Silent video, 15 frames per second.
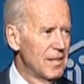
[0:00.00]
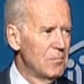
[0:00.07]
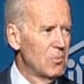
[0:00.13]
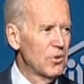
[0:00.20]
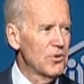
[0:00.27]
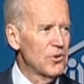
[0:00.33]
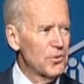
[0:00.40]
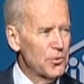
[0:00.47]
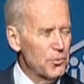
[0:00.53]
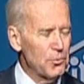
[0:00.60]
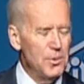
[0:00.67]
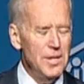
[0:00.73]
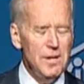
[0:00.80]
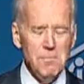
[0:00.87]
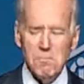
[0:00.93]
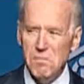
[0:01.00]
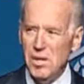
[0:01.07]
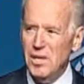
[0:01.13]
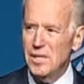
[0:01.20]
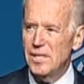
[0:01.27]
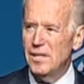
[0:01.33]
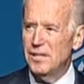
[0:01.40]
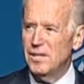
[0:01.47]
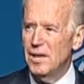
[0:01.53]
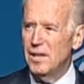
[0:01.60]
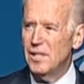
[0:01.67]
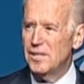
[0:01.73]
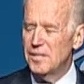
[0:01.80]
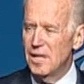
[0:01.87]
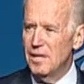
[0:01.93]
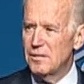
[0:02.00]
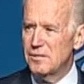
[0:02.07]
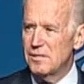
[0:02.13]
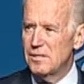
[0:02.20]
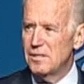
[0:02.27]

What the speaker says: More than 3 million young adults,